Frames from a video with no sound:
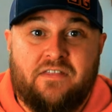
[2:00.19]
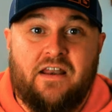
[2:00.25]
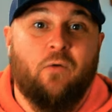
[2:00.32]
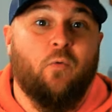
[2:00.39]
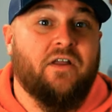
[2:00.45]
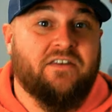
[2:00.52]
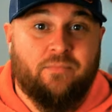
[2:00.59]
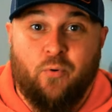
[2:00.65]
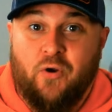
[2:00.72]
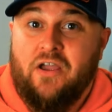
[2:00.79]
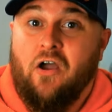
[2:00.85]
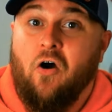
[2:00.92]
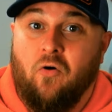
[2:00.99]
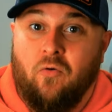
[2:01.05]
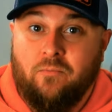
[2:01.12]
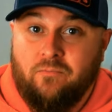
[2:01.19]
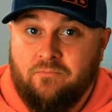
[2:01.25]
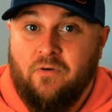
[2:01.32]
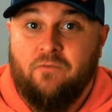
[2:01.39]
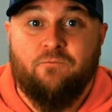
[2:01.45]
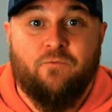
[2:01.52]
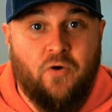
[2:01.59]
that I want to bring home
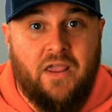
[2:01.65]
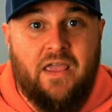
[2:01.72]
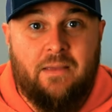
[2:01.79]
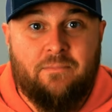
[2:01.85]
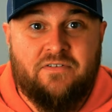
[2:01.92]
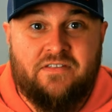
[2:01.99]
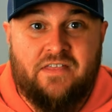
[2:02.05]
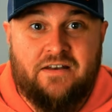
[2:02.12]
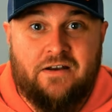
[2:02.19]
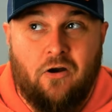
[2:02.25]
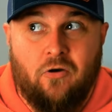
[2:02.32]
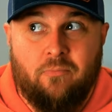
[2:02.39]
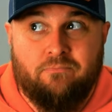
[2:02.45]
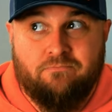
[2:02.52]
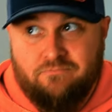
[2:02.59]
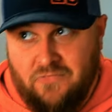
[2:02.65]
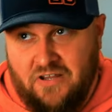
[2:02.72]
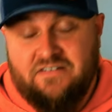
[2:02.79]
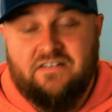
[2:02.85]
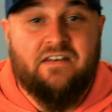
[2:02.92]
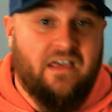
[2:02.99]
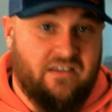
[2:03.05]
for games that are
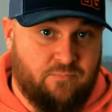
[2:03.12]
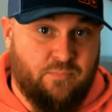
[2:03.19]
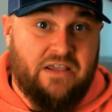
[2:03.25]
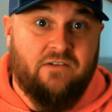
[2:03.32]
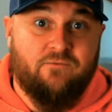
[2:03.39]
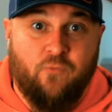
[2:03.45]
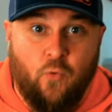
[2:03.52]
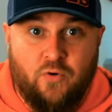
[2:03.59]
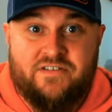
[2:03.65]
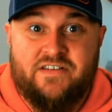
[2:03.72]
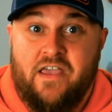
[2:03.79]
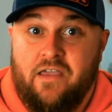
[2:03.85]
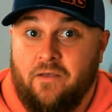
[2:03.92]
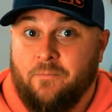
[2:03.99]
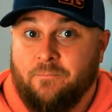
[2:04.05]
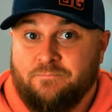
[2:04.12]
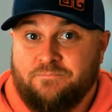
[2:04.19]
listed as being for sale.